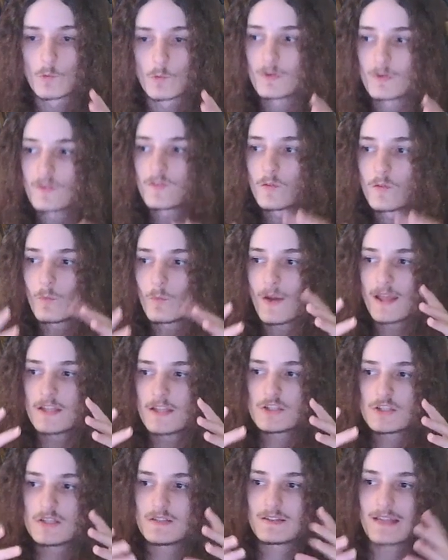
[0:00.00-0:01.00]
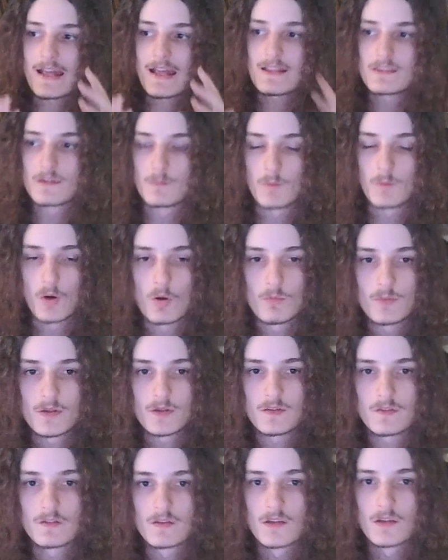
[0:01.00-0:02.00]
With the way she's at the
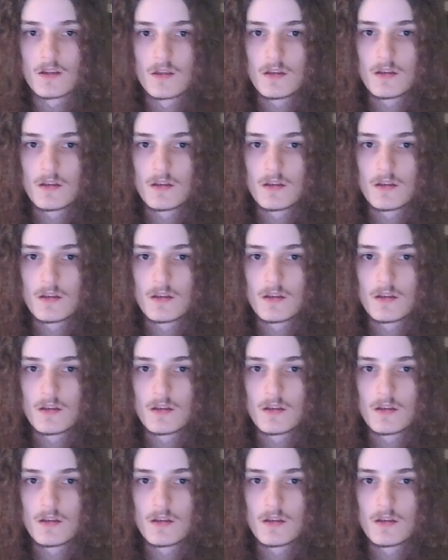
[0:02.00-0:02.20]
moment,